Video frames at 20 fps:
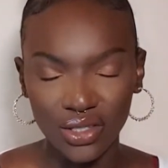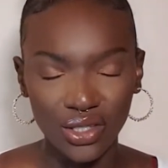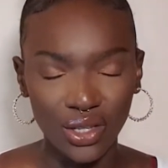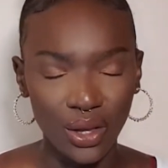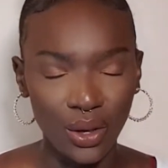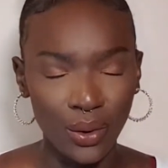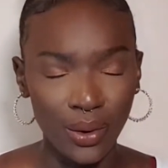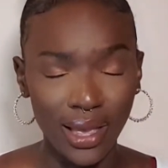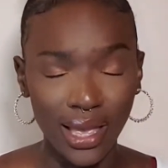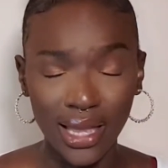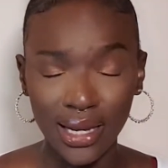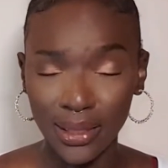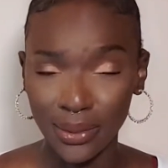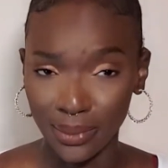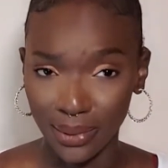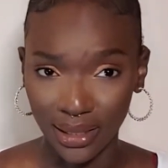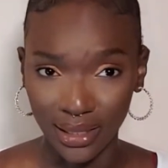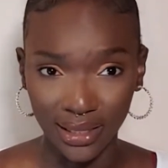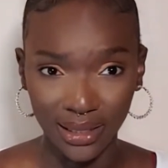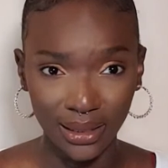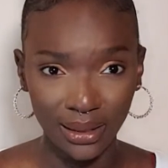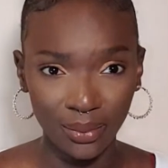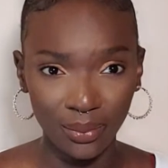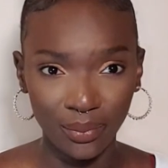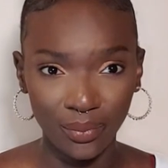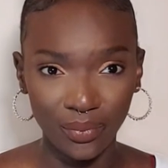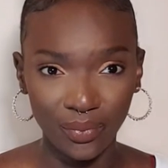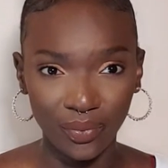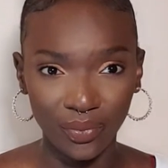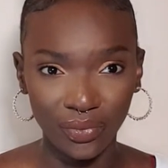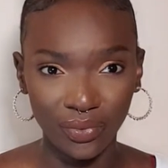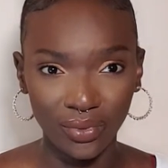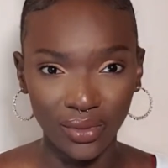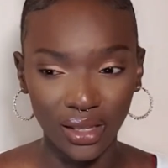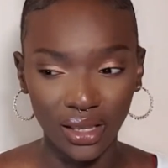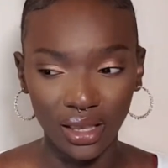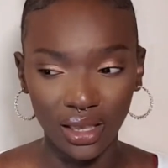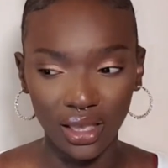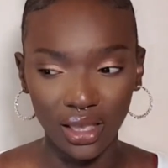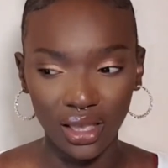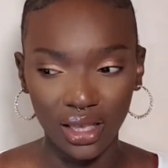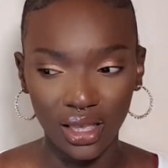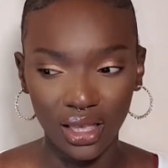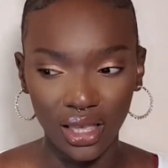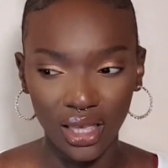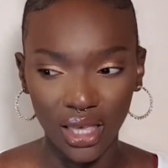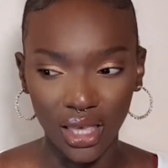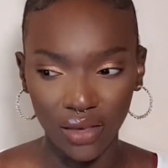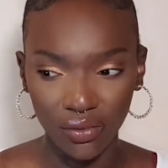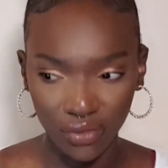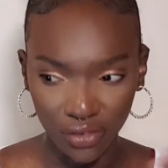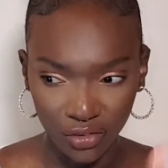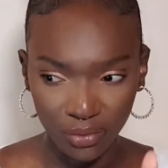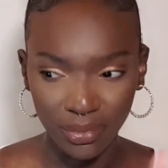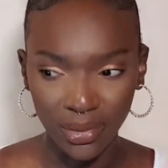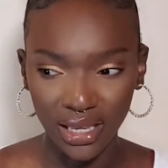So anyway, if